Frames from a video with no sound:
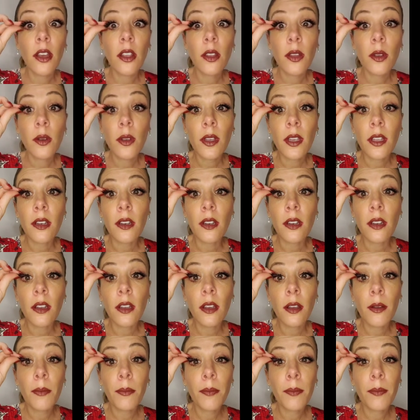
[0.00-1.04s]
you can
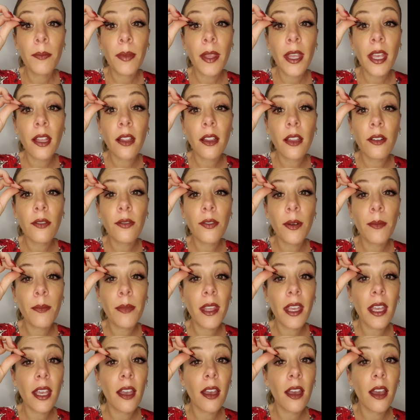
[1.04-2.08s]
peel it from
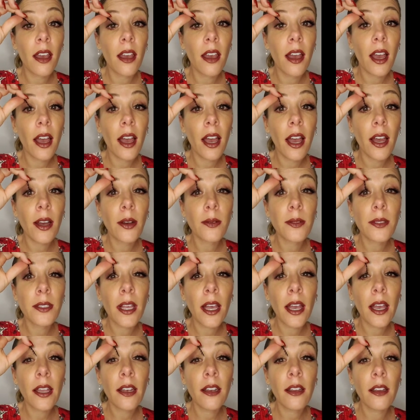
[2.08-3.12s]
the
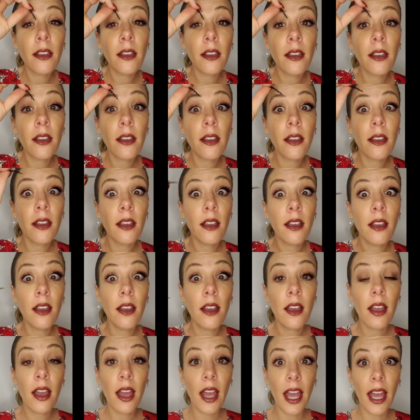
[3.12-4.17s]
outside.
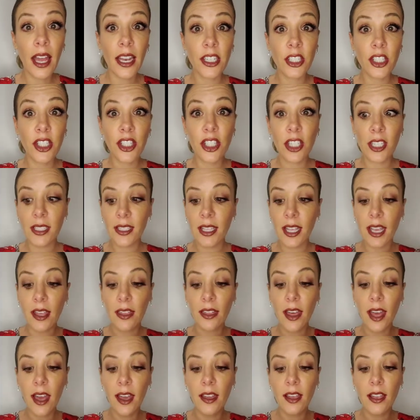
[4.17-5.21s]
And just like
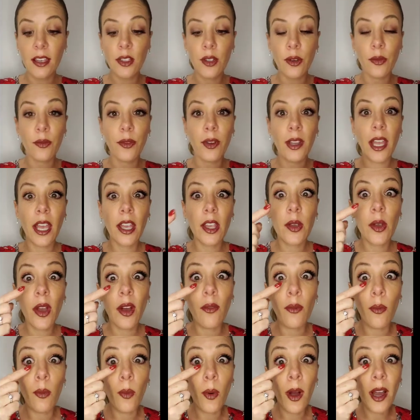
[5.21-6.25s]
that. And don't forget, you
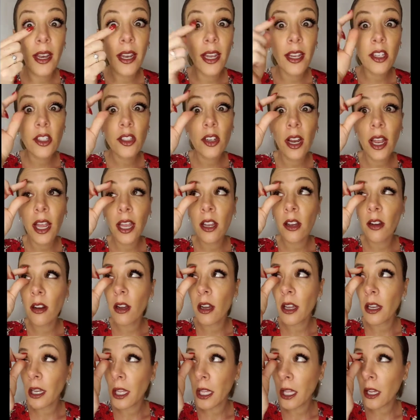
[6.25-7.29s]
have 1 extra anchor
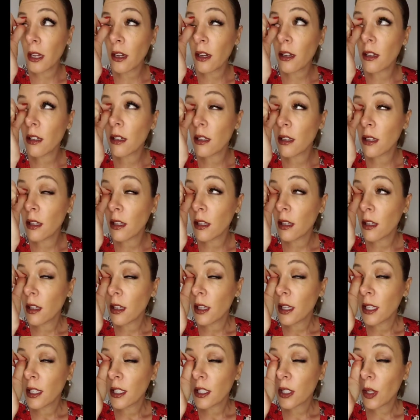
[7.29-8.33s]
on here.
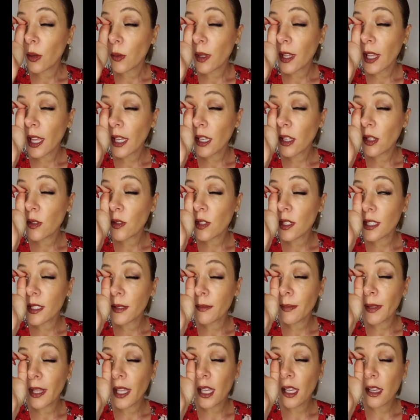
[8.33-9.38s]
So again, you
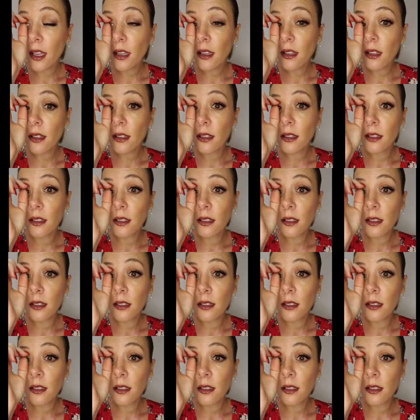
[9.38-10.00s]
just peel